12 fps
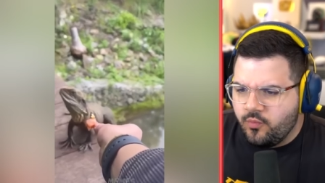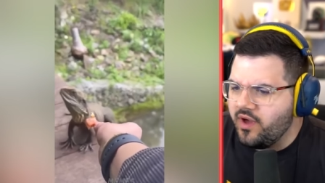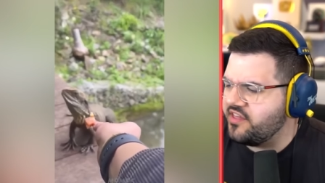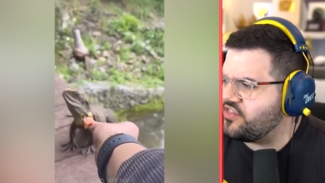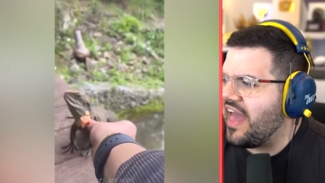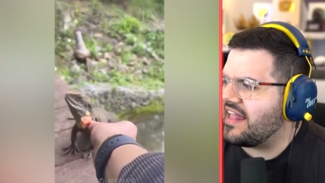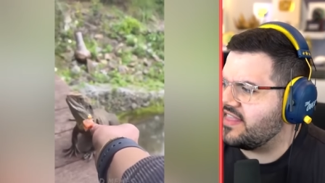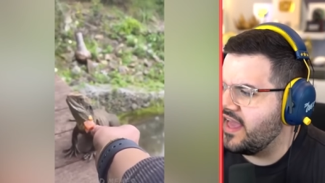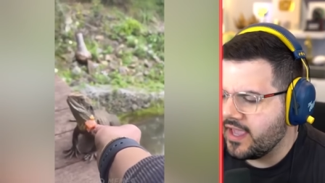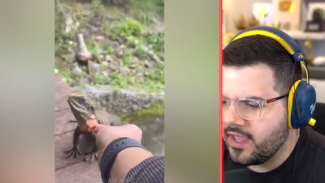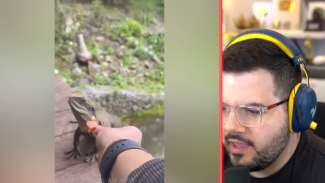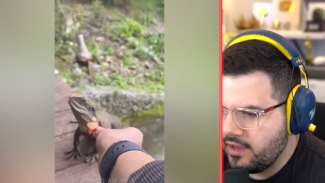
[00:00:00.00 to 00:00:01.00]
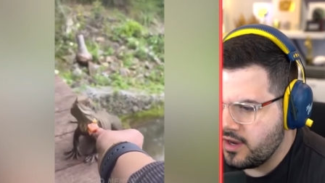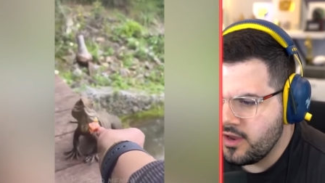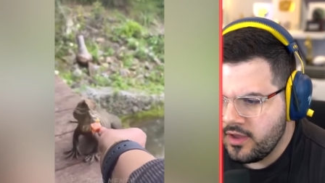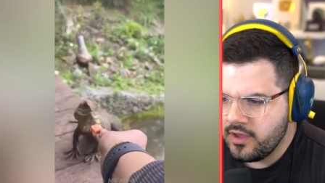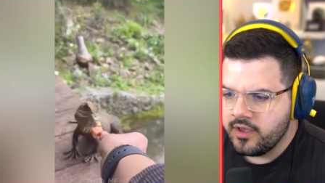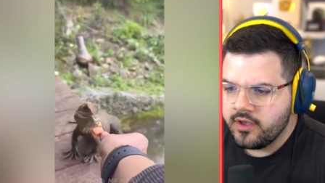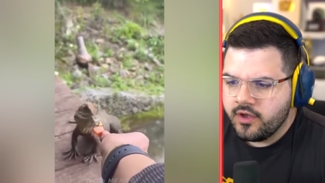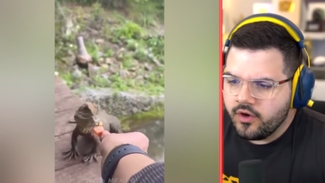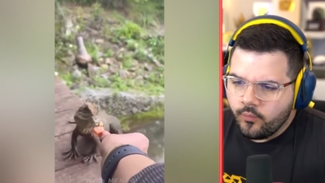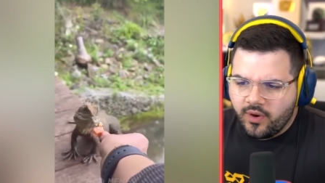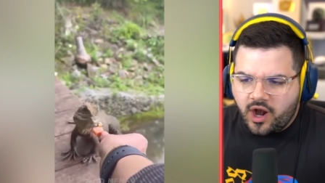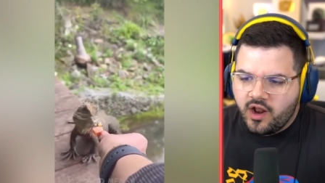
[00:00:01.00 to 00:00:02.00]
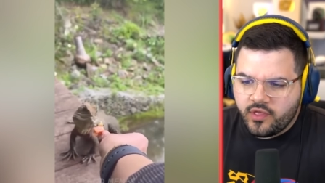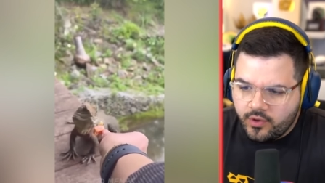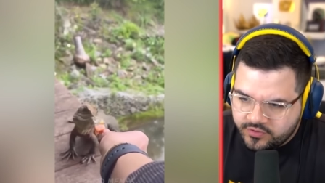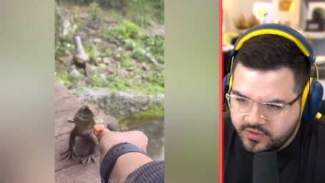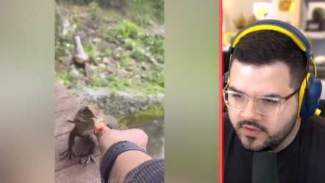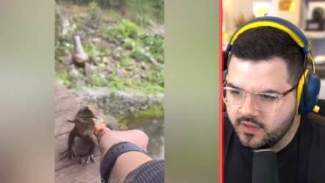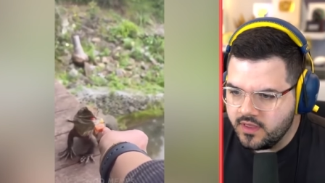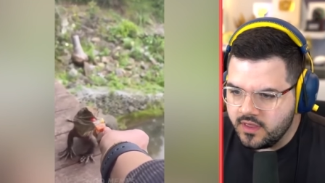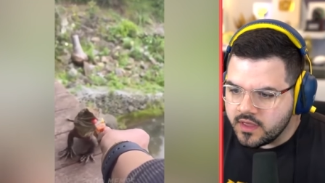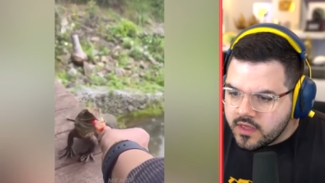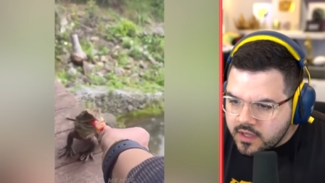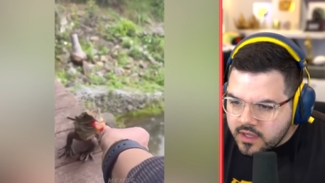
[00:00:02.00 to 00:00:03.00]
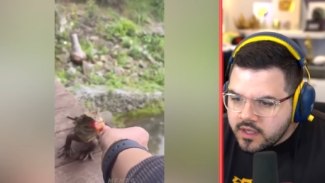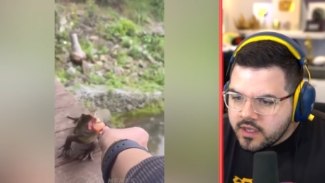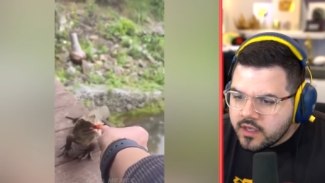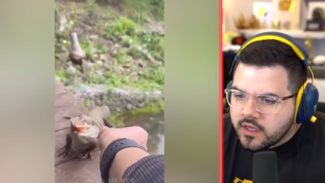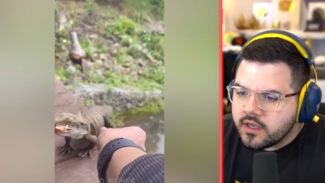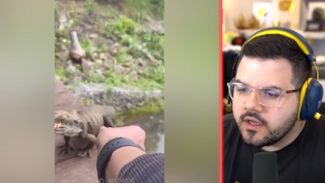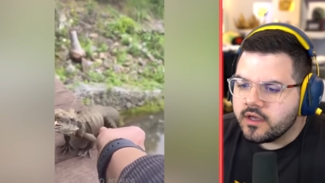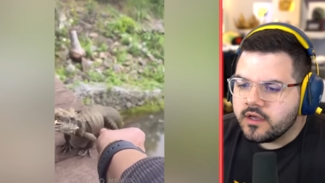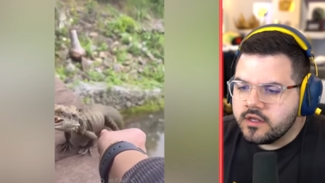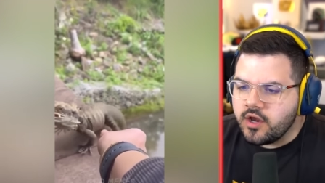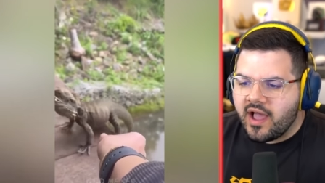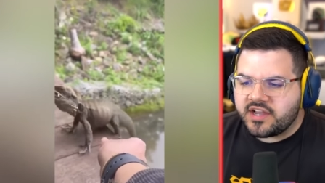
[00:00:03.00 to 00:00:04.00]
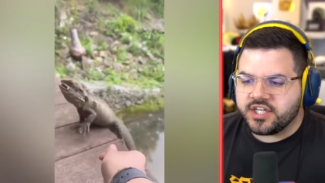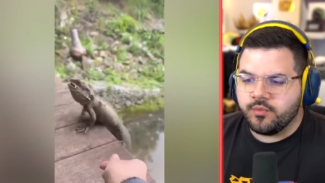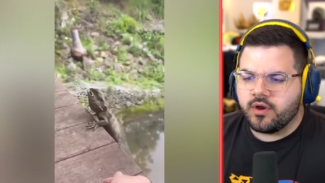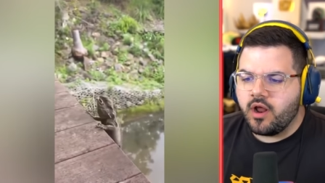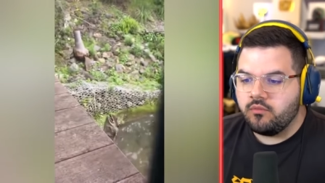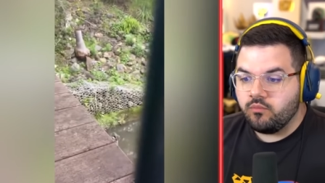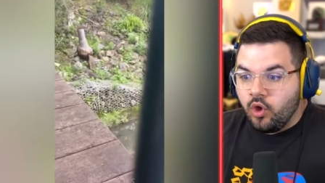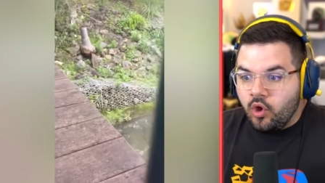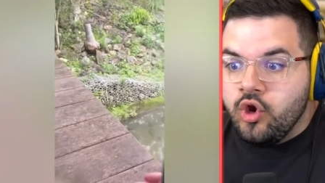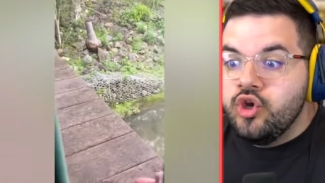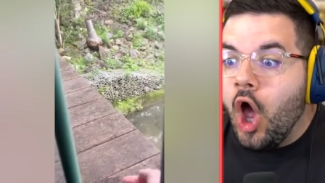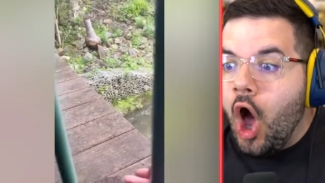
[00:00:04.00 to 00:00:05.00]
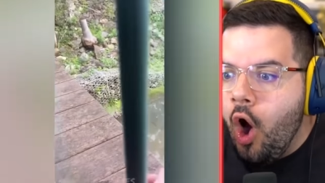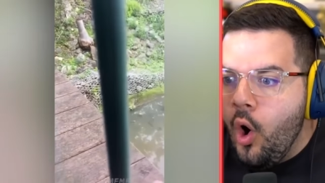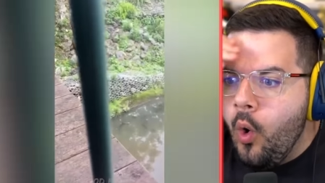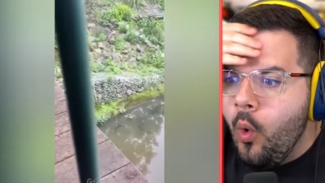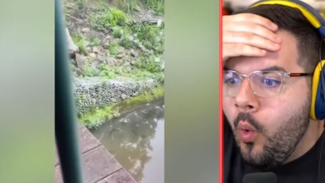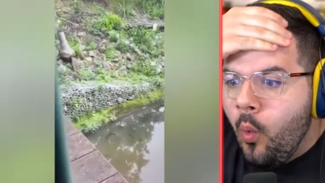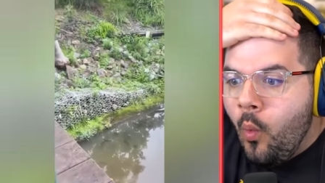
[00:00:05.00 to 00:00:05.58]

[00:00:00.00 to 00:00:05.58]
what is that thing? What are those? No, actually, what are... No! Oh,